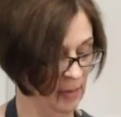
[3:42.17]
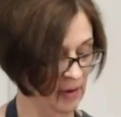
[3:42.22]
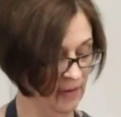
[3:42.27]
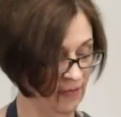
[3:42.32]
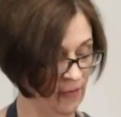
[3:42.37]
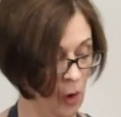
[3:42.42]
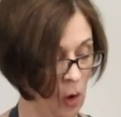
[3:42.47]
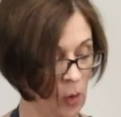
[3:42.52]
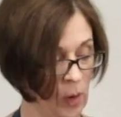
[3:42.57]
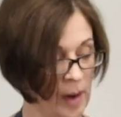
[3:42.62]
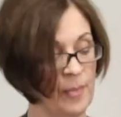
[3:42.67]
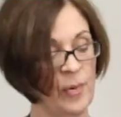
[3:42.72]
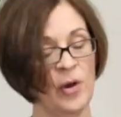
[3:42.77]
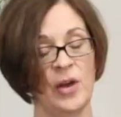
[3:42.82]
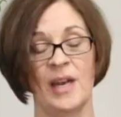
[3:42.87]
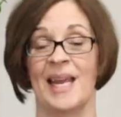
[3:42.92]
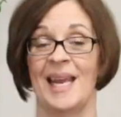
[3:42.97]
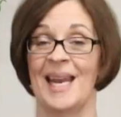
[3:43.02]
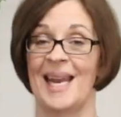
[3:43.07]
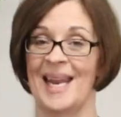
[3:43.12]
Now before we
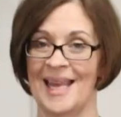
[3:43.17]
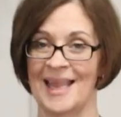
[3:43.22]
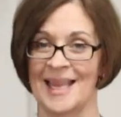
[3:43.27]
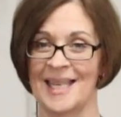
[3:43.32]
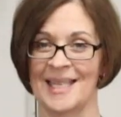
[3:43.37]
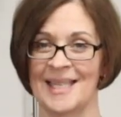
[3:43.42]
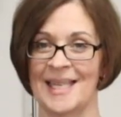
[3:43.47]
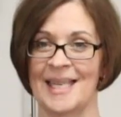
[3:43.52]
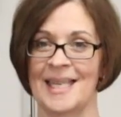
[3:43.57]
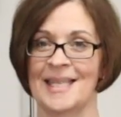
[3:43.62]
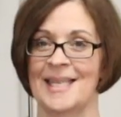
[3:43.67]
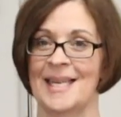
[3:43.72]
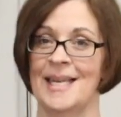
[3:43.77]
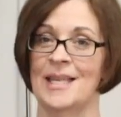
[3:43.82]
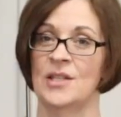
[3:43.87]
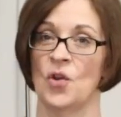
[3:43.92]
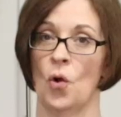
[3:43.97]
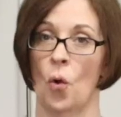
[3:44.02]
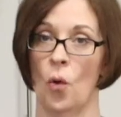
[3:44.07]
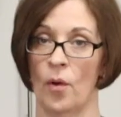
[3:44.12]
put any of the
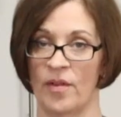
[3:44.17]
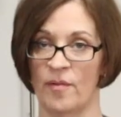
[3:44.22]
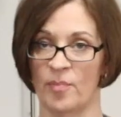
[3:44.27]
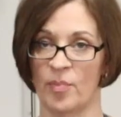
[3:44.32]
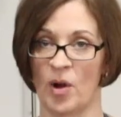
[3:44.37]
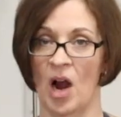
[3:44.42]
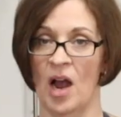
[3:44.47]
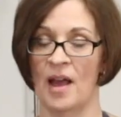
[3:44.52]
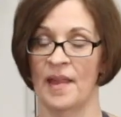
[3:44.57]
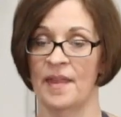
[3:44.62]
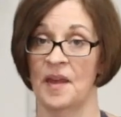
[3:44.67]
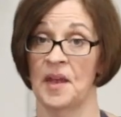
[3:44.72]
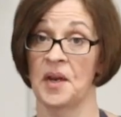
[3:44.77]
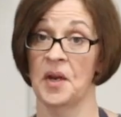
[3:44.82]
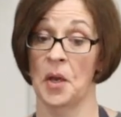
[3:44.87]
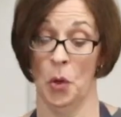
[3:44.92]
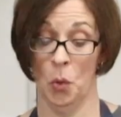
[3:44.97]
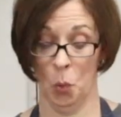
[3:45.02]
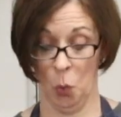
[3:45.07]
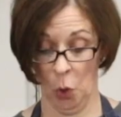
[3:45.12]
seasonings or the broth
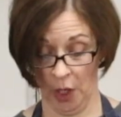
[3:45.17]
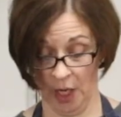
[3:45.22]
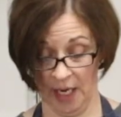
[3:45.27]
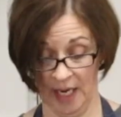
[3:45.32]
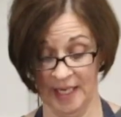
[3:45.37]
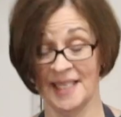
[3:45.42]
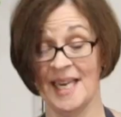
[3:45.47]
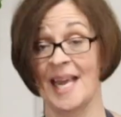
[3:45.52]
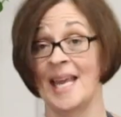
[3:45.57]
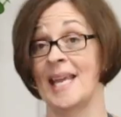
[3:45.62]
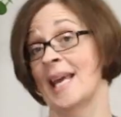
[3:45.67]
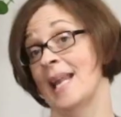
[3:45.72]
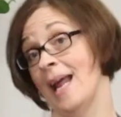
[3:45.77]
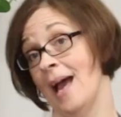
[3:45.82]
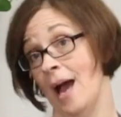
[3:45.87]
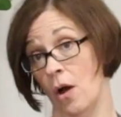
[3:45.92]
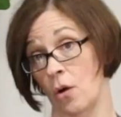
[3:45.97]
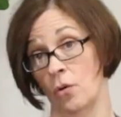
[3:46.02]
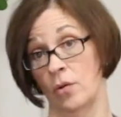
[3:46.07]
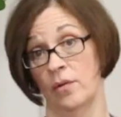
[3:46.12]
in, we're gonna take it
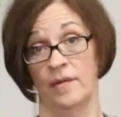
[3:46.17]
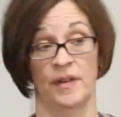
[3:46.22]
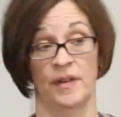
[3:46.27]
out